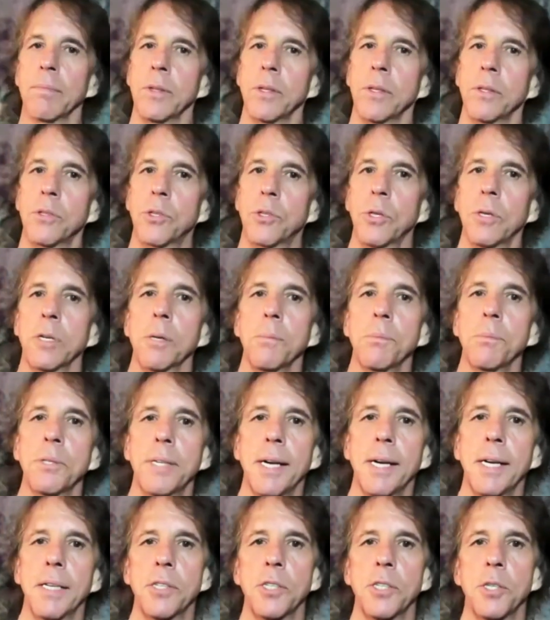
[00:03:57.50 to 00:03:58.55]

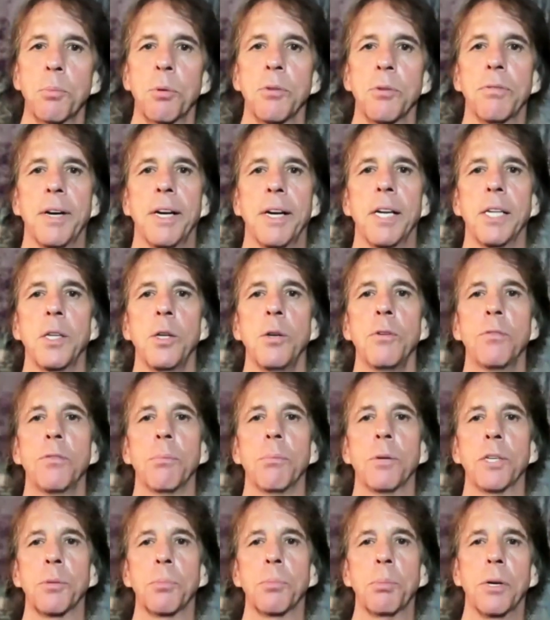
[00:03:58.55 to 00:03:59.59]
Circumstances preventing you from
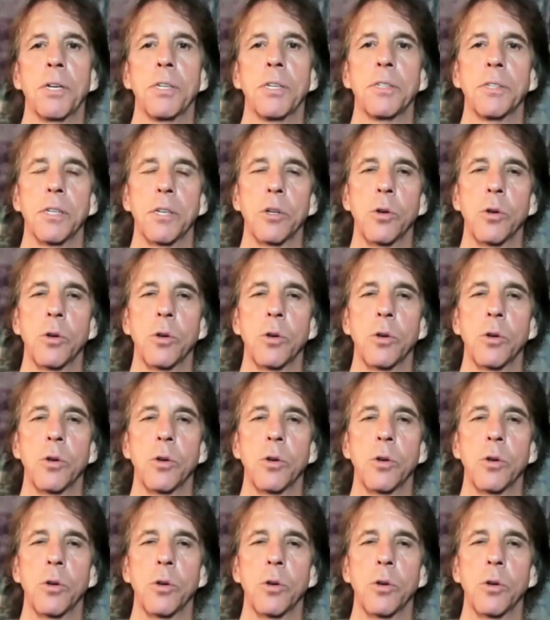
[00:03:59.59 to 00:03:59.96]
experiencing the